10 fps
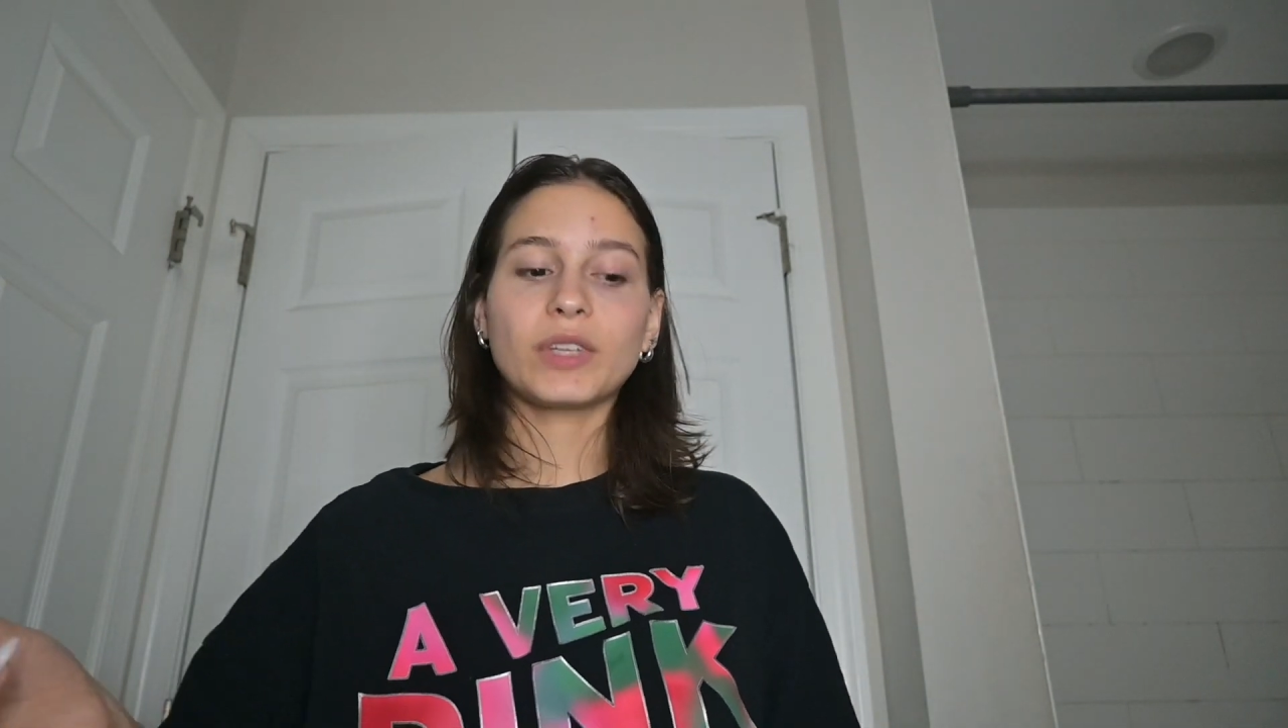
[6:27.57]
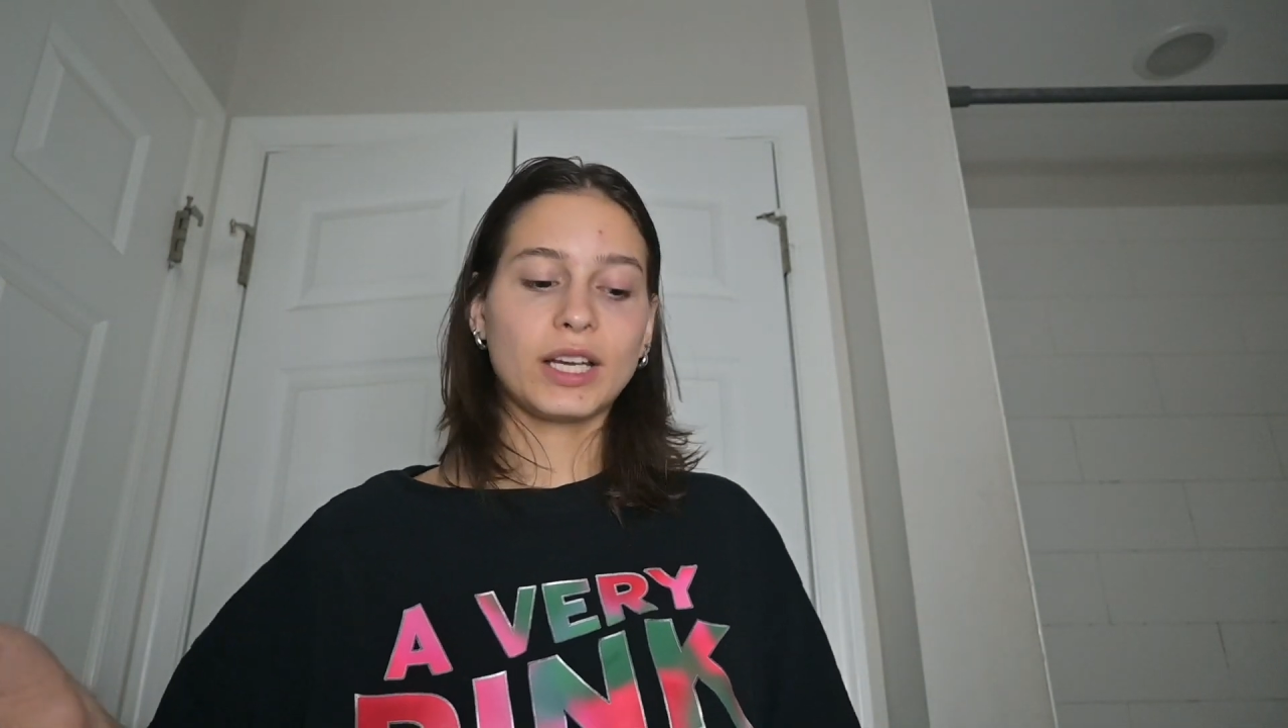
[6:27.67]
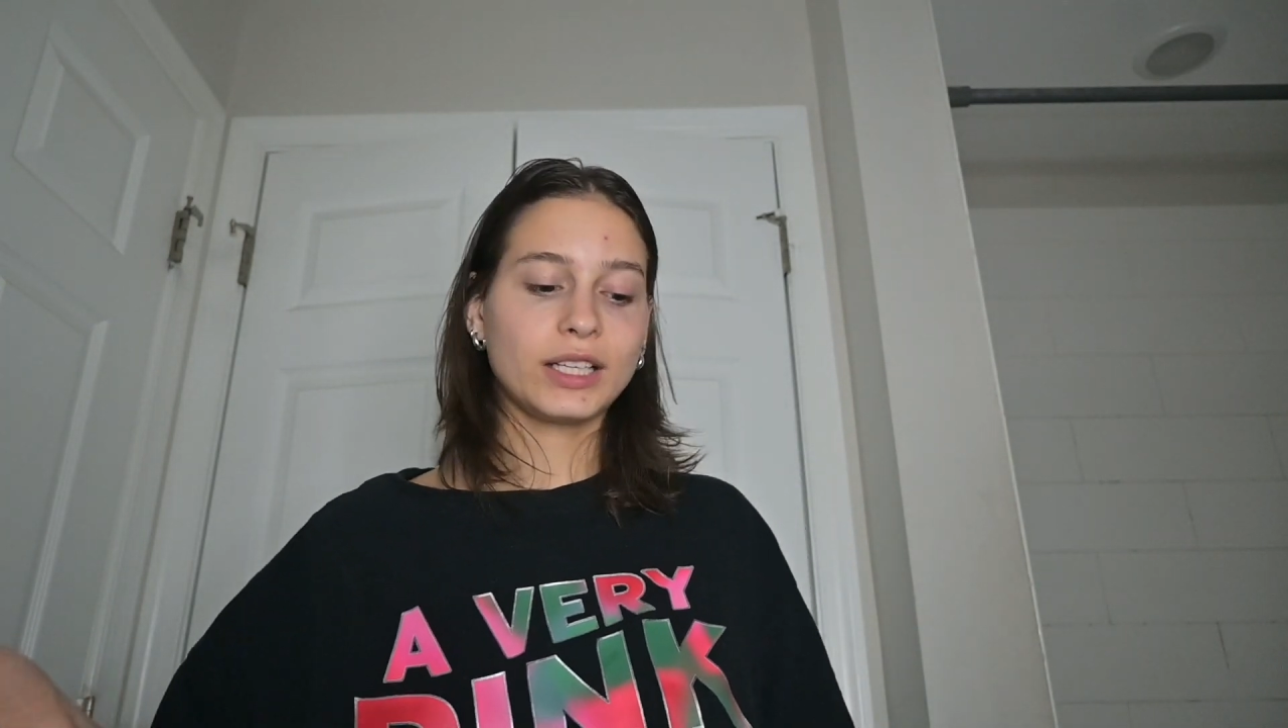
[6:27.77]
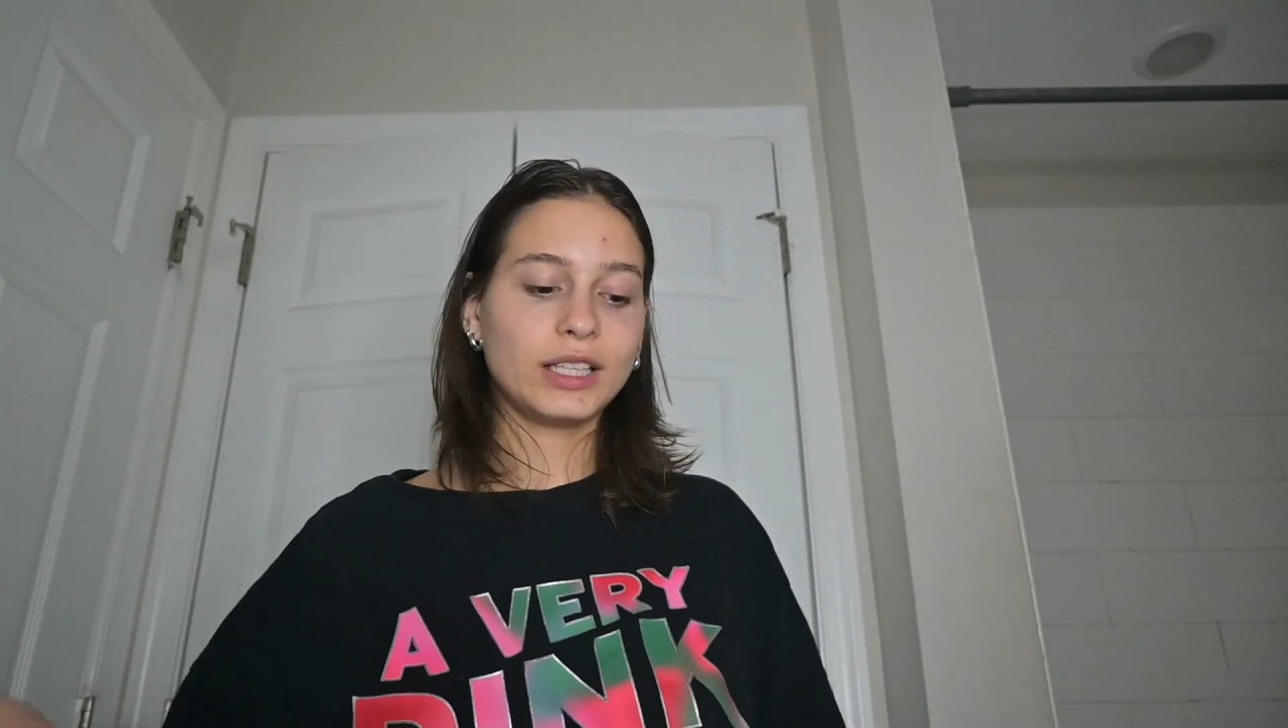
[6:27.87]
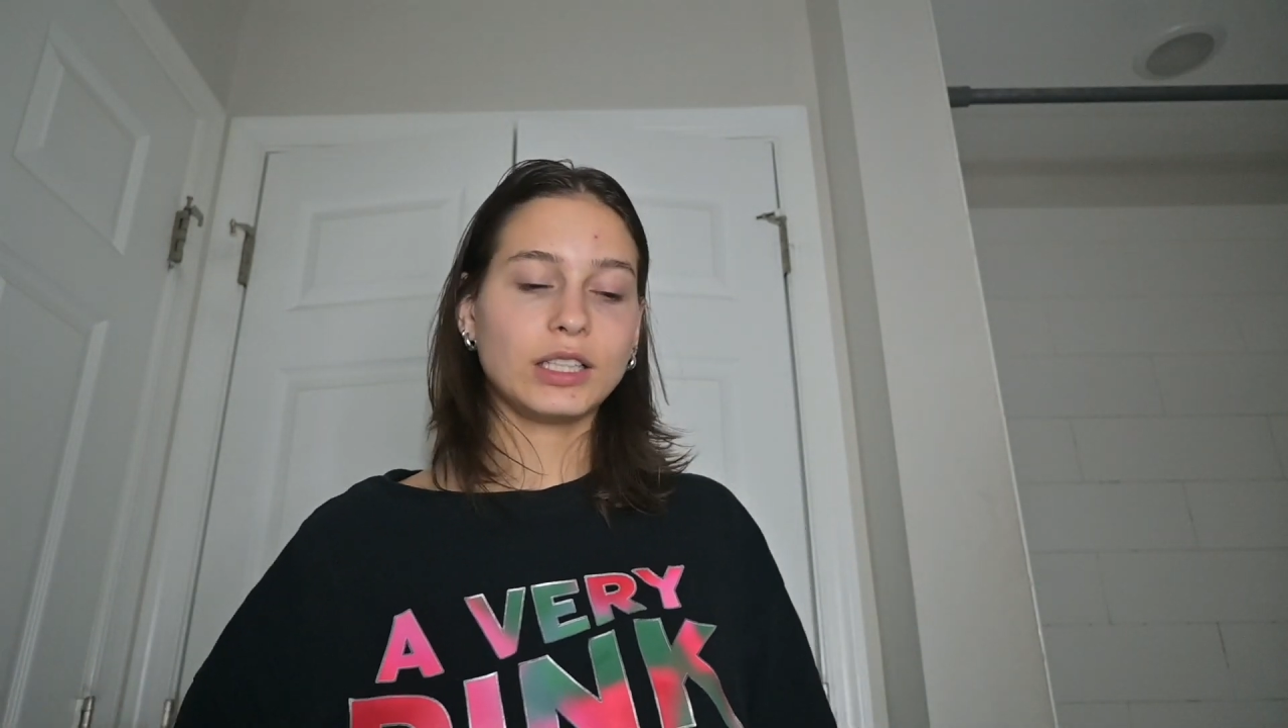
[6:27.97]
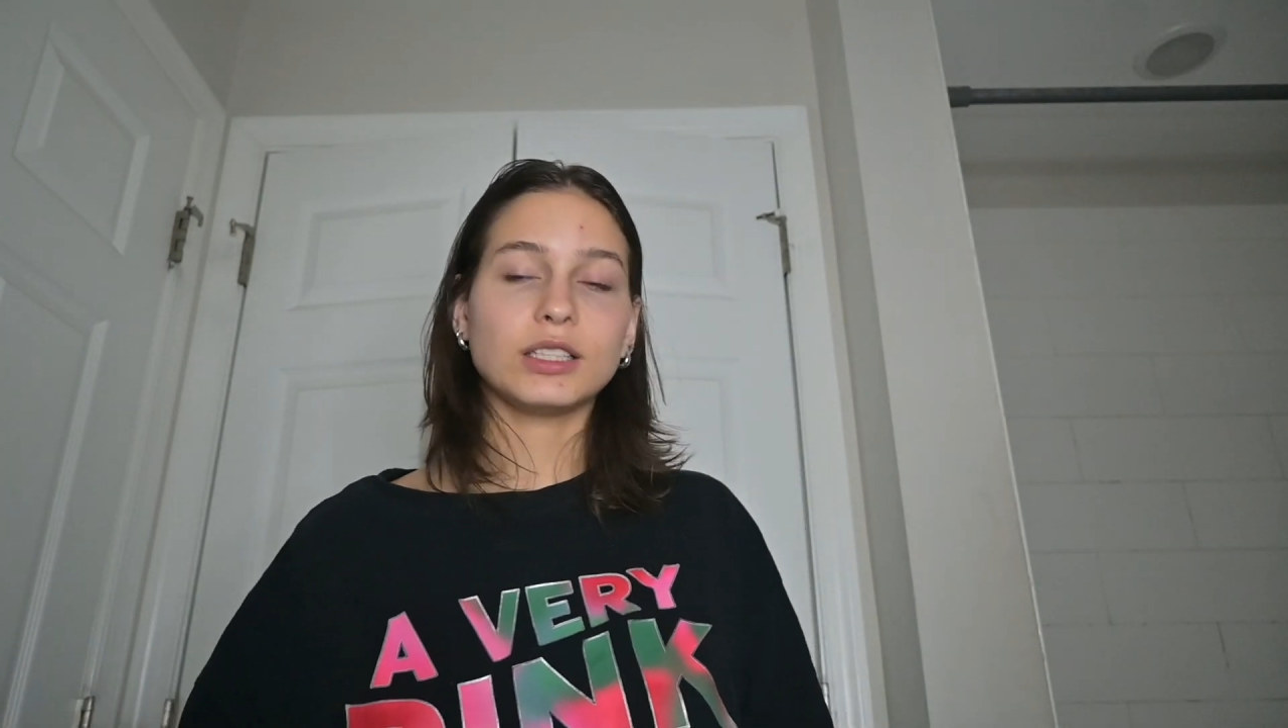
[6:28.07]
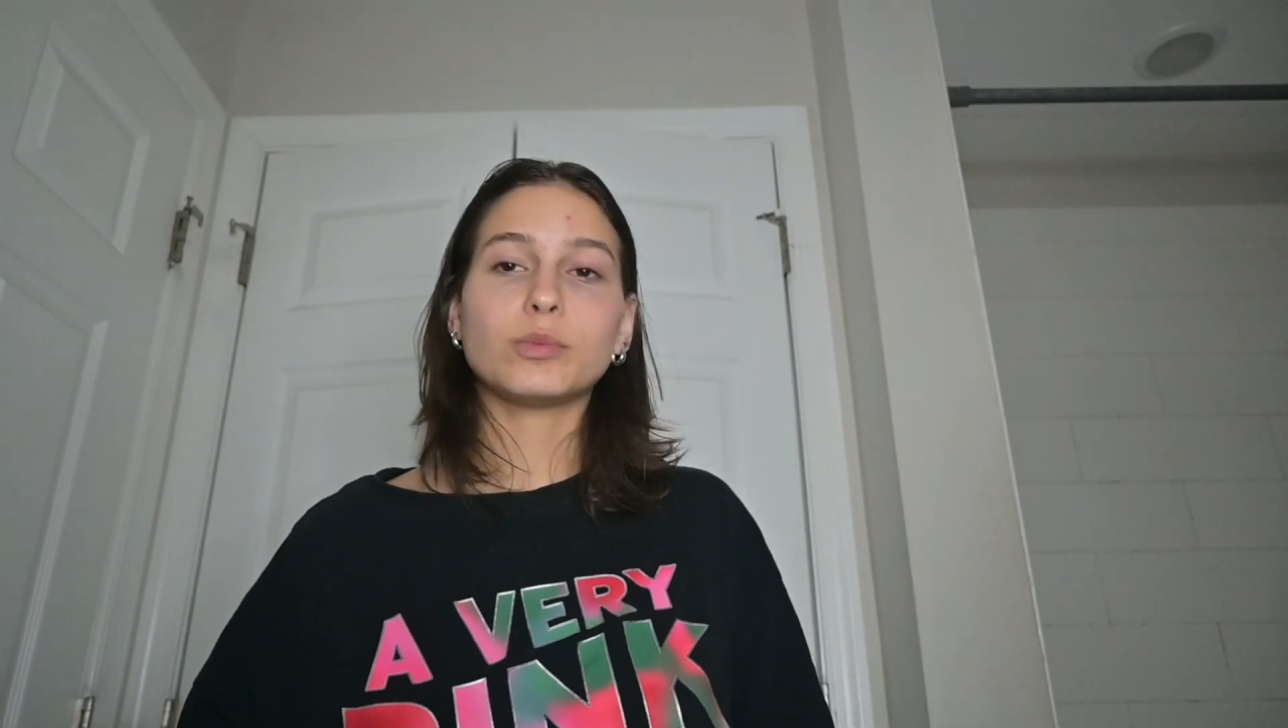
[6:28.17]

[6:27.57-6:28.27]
I get like this